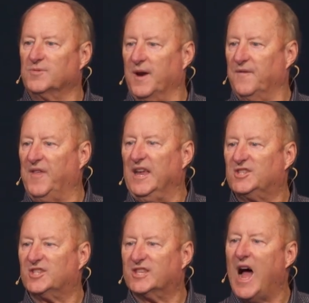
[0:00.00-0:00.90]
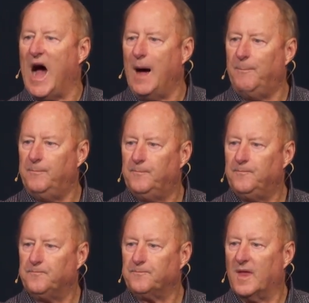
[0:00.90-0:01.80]
but if they stop,
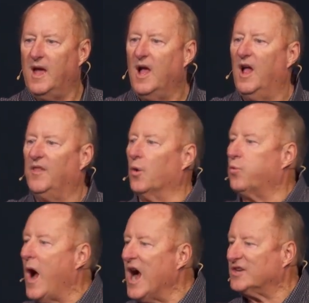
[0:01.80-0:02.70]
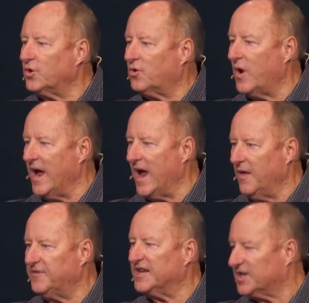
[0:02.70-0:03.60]
the rocks will cry out.
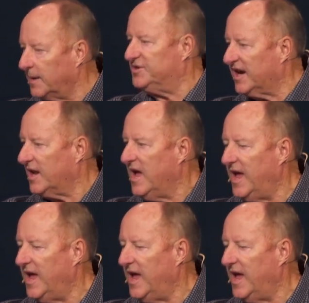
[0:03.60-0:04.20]
That's objective.